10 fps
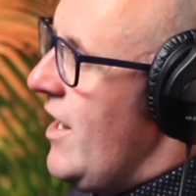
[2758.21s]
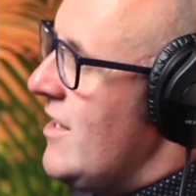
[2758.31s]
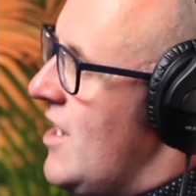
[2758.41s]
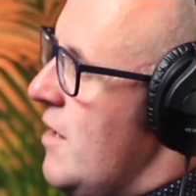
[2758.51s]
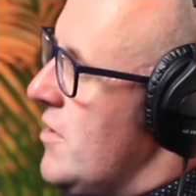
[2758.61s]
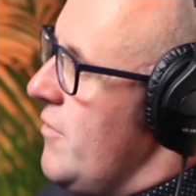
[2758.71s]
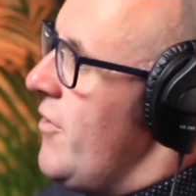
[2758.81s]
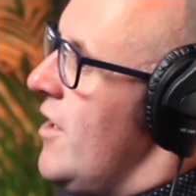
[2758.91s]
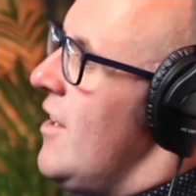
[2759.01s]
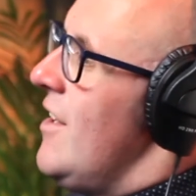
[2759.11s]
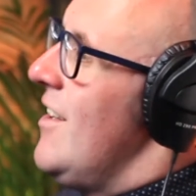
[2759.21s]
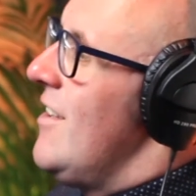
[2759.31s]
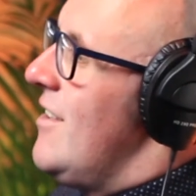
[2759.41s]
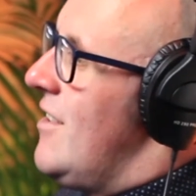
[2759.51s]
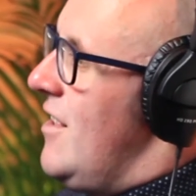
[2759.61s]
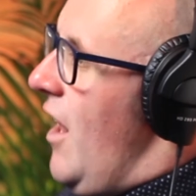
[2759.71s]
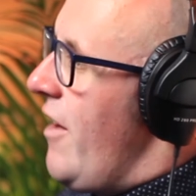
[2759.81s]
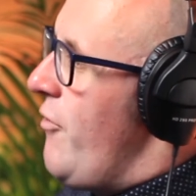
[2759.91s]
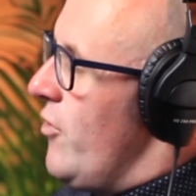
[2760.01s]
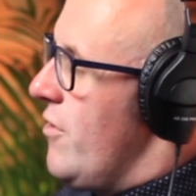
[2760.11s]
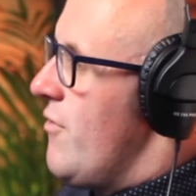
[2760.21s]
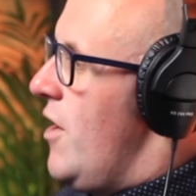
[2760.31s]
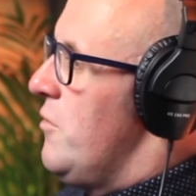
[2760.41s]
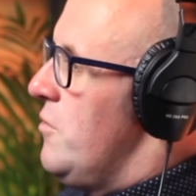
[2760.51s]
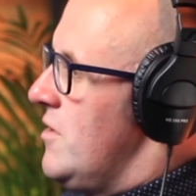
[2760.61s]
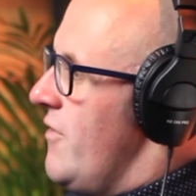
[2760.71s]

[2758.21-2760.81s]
In terms of life on the road,